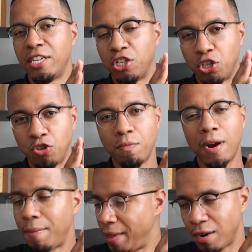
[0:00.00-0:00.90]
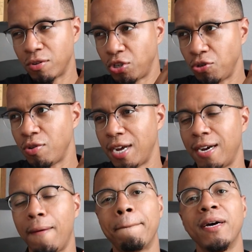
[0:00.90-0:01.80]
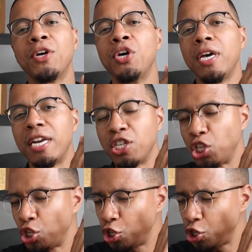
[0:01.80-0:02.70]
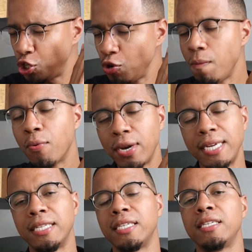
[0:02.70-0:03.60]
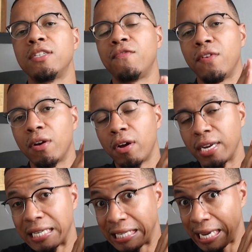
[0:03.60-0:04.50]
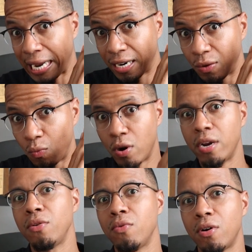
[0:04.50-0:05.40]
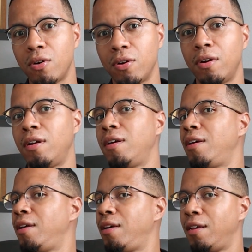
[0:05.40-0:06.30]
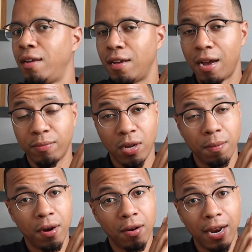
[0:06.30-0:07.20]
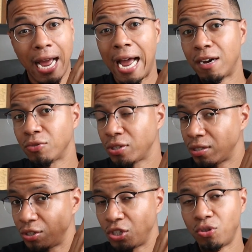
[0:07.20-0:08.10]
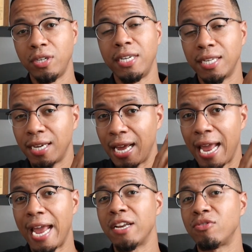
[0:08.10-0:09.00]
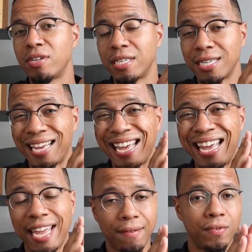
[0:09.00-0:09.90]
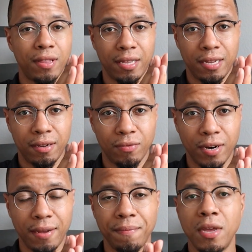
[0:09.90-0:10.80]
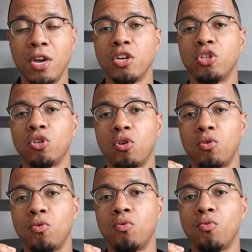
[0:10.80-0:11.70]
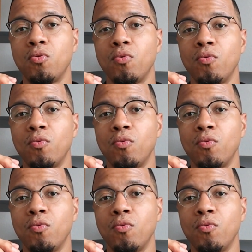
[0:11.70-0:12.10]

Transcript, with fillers: is super, I'm not going to show you how, but it is super easy to figure out exactly where you are. I'm talking about house, street, address, everything, right? So